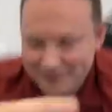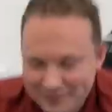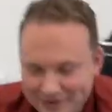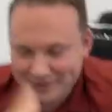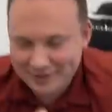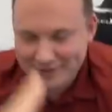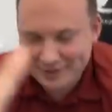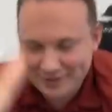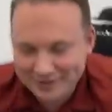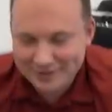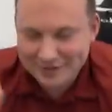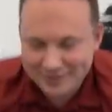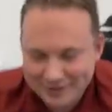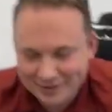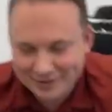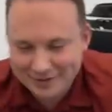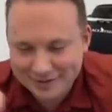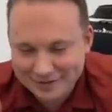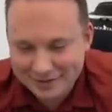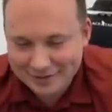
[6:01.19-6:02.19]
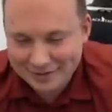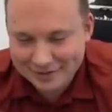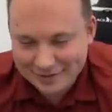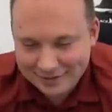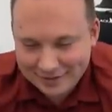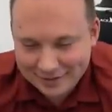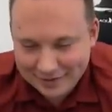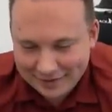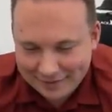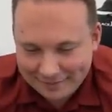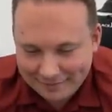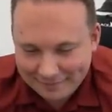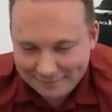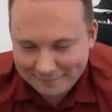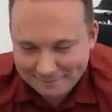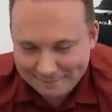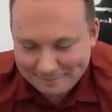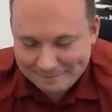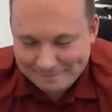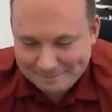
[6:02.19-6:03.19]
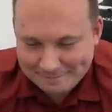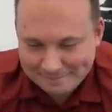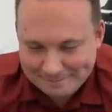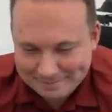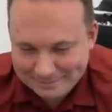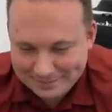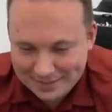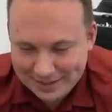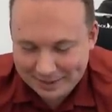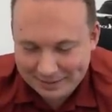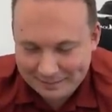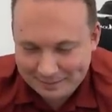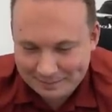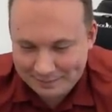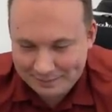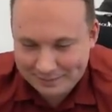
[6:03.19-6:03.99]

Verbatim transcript: my first car I ever bought, it was Verde okay. Ithaca